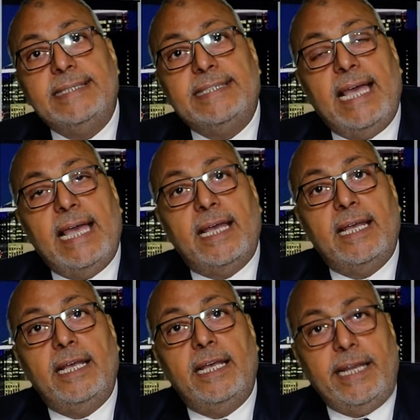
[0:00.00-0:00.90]

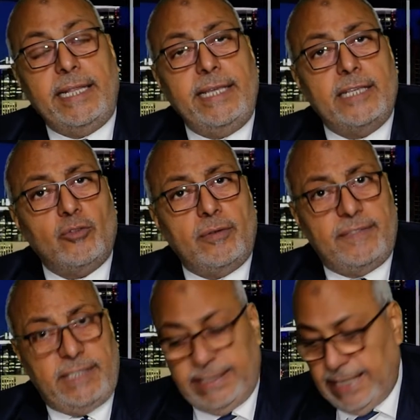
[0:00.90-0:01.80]
the radius
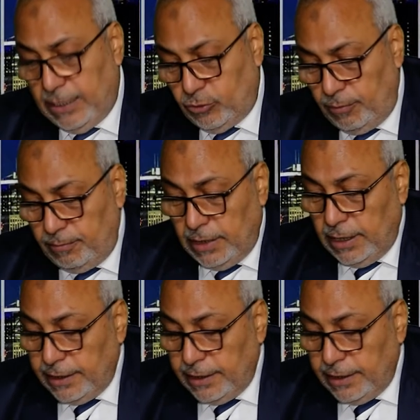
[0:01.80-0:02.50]
of this atom,